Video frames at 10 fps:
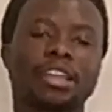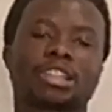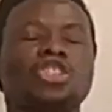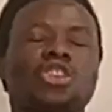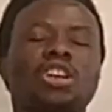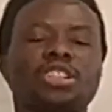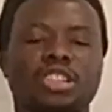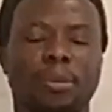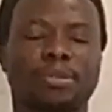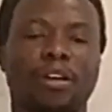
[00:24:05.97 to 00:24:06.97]
in
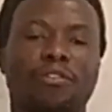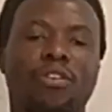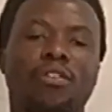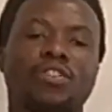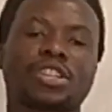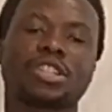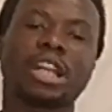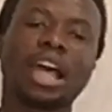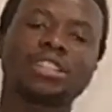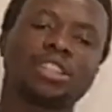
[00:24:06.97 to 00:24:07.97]
John chapter 4
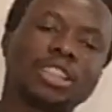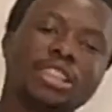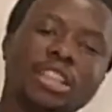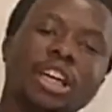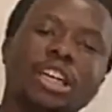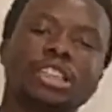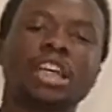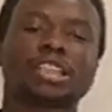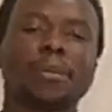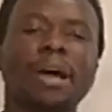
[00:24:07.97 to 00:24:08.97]
verse
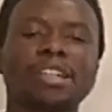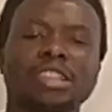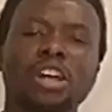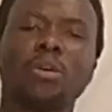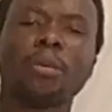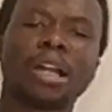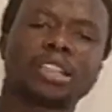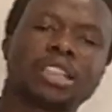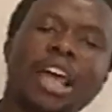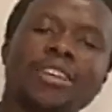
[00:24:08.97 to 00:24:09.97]
19. The Samaritan
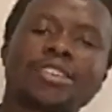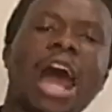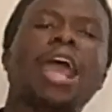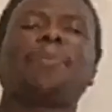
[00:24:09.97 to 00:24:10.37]
woman says,